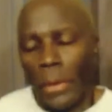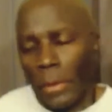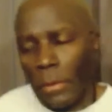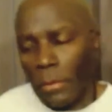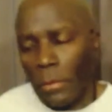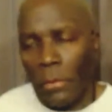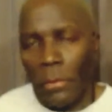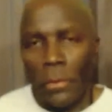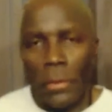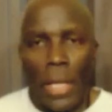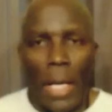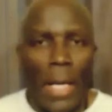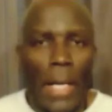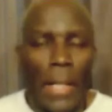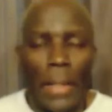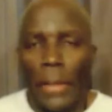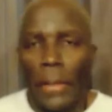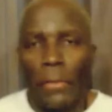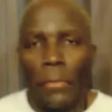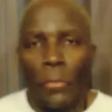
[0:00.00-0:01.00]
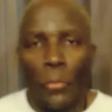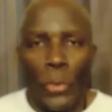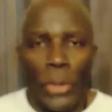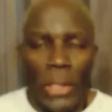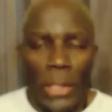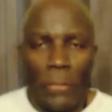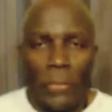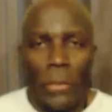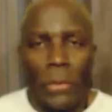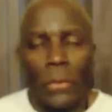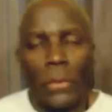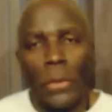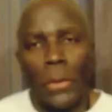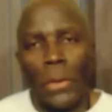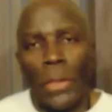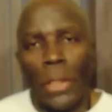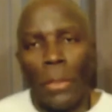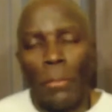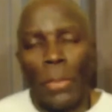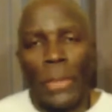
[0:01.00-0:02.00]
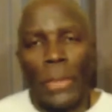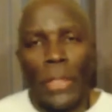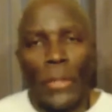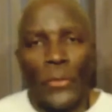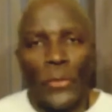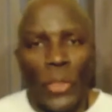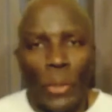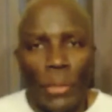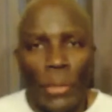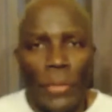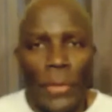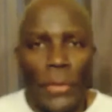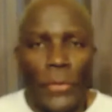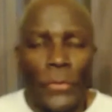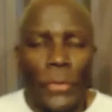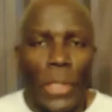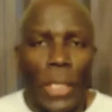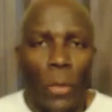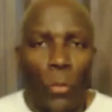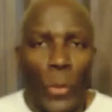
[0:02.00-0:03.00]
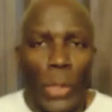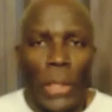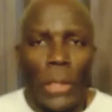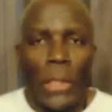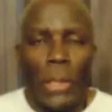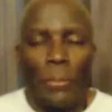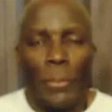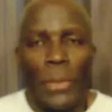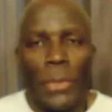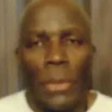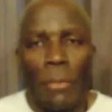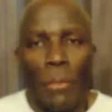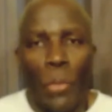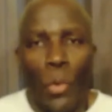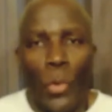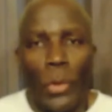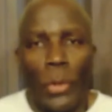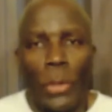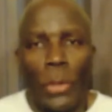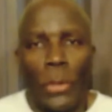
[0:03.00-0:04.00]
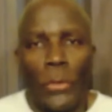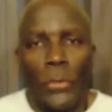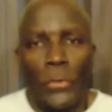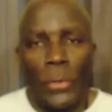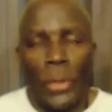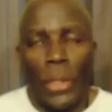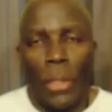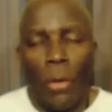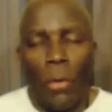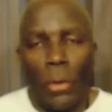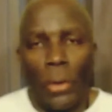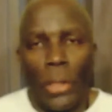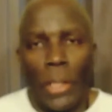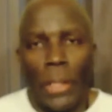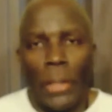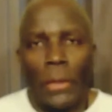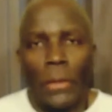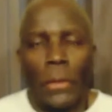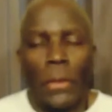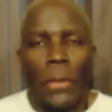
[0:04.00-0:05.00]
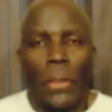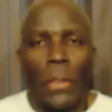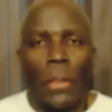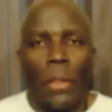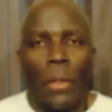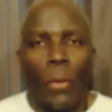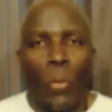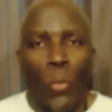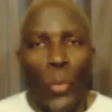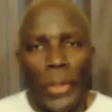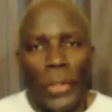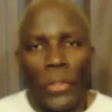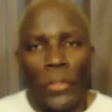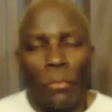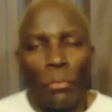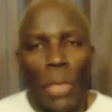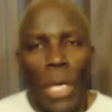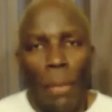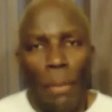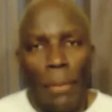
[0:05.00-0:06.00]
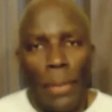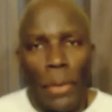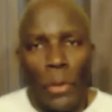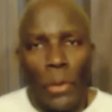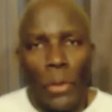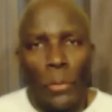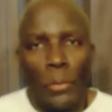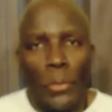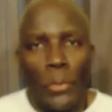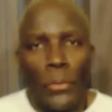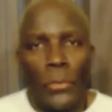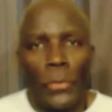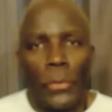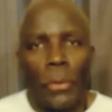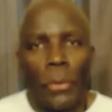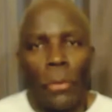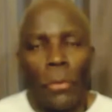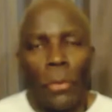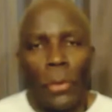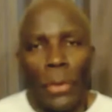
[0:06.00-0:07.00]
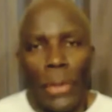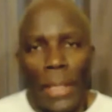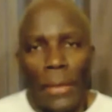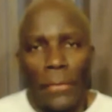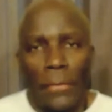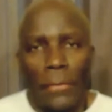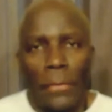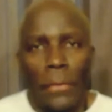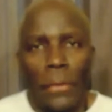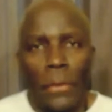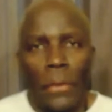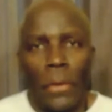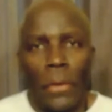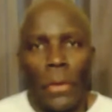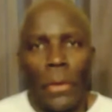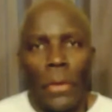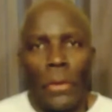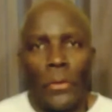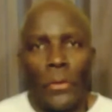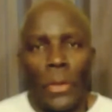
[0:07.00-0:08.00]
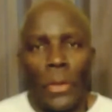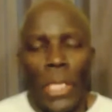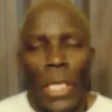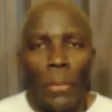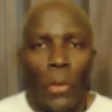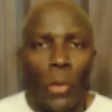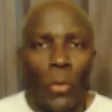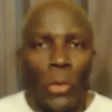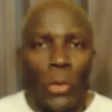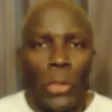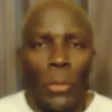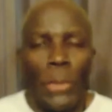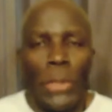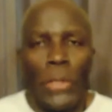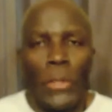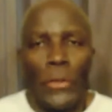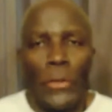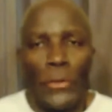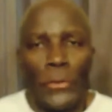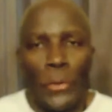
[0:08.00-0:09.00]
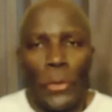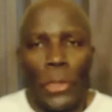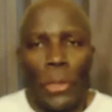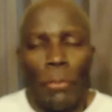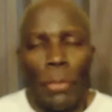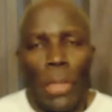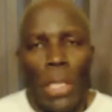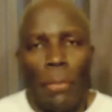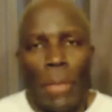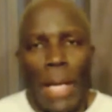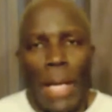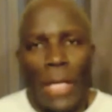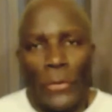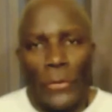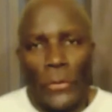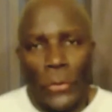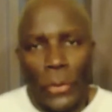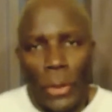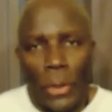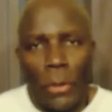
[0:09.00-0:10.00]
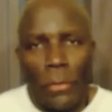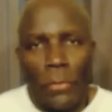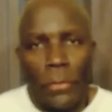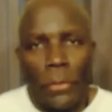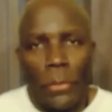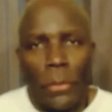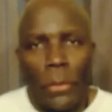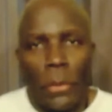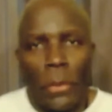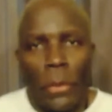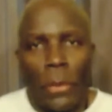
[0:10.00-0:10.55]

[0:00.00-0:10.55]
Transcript: and die and whatever. But there's some of us that wake up in the morning and say, okay, what is my purpose on life? Should I only be concerned about myself,